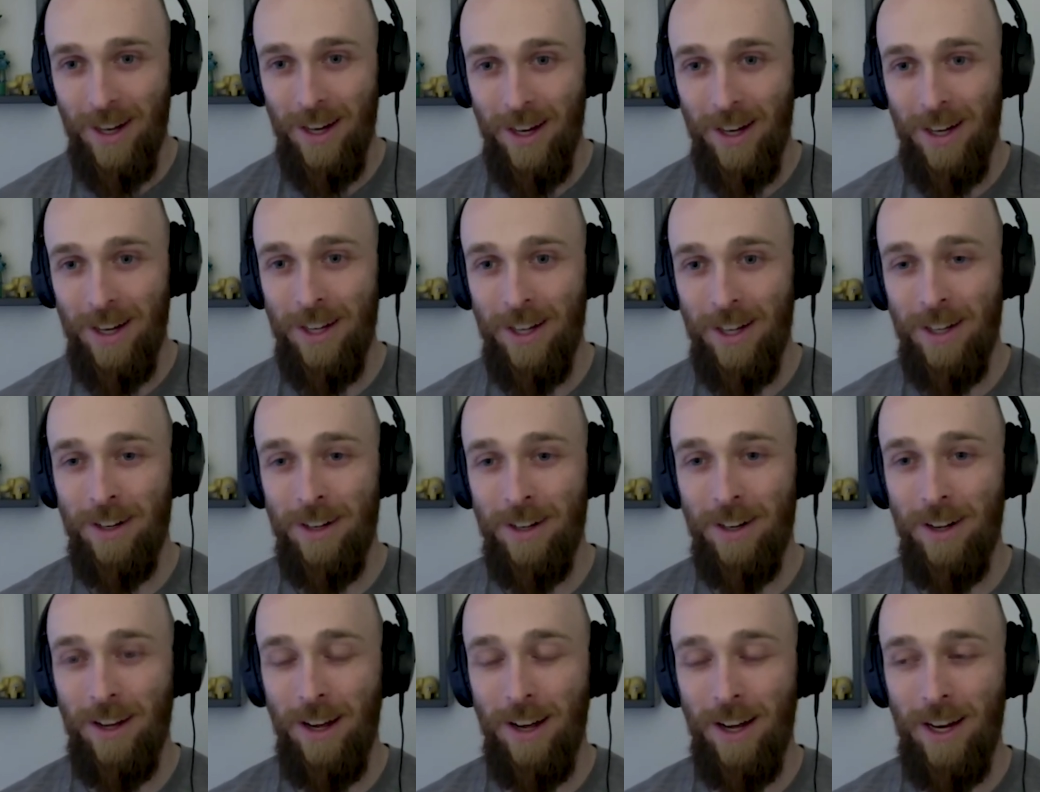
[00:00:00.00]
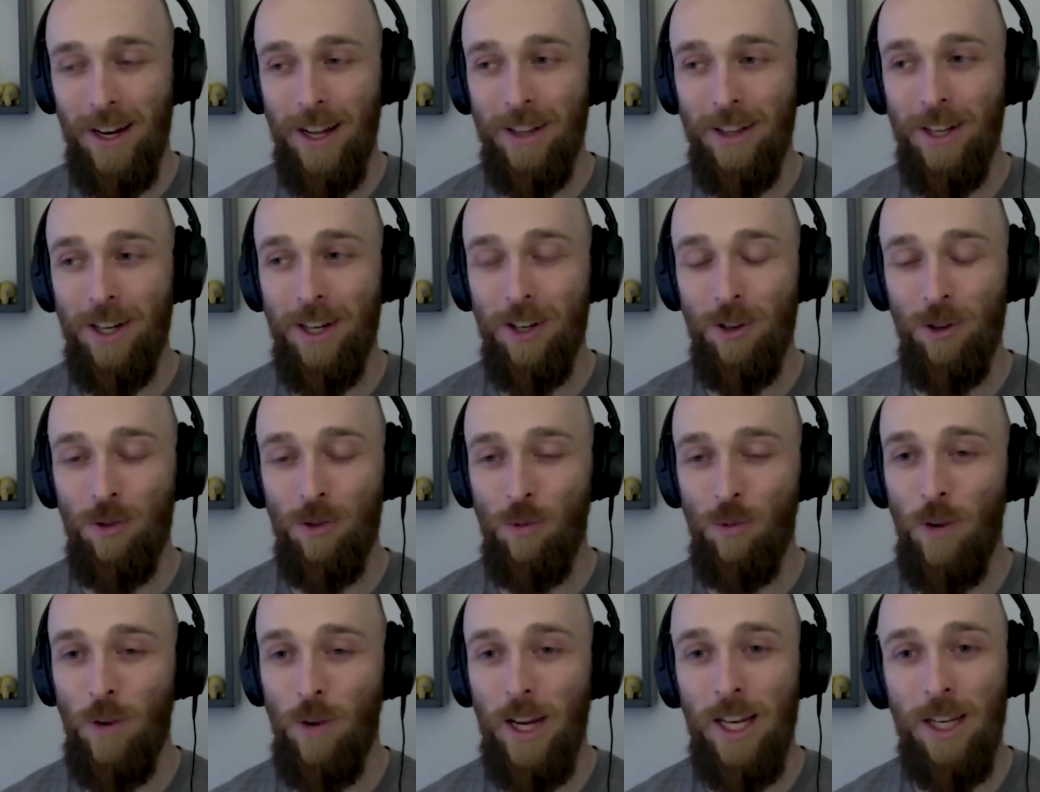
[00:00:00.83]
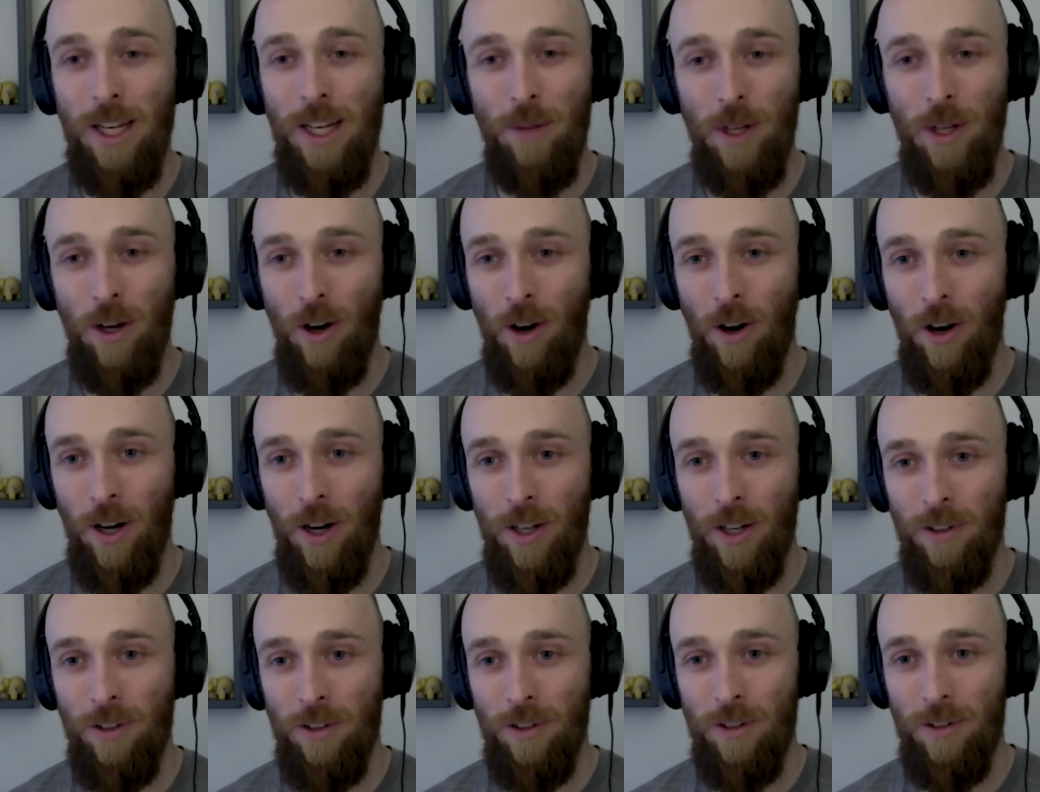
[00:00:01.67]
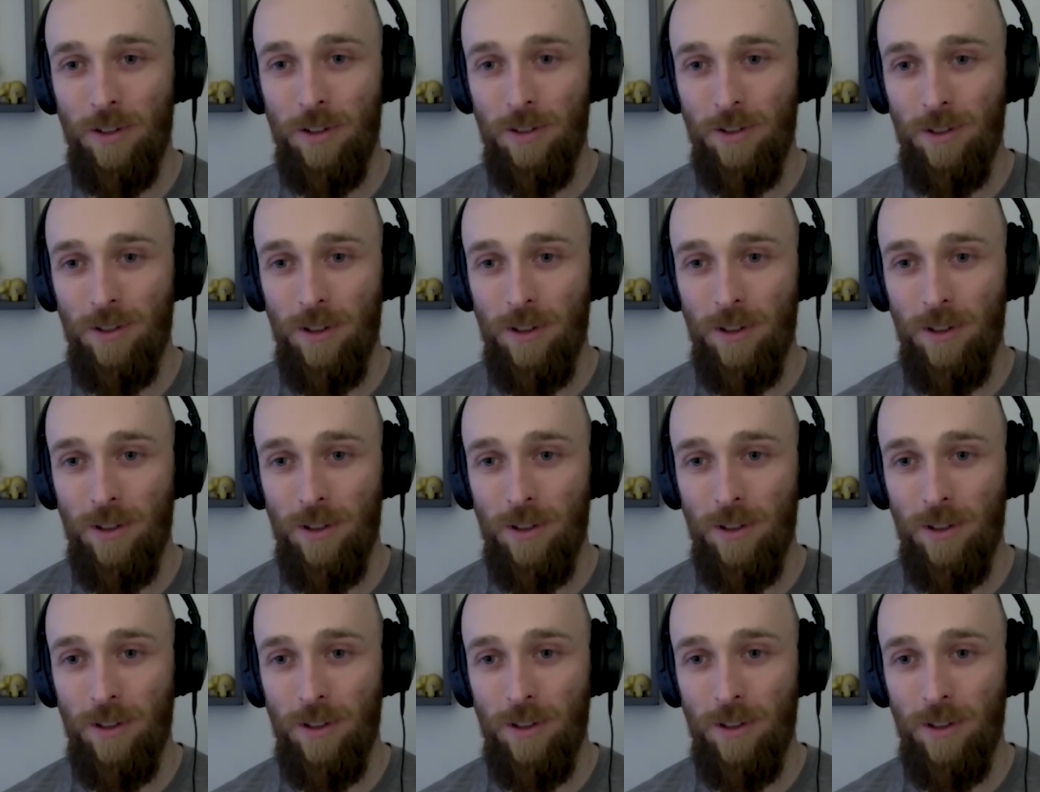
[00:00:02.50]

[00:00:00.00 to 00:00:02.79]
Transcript: And and I think it goes way beyond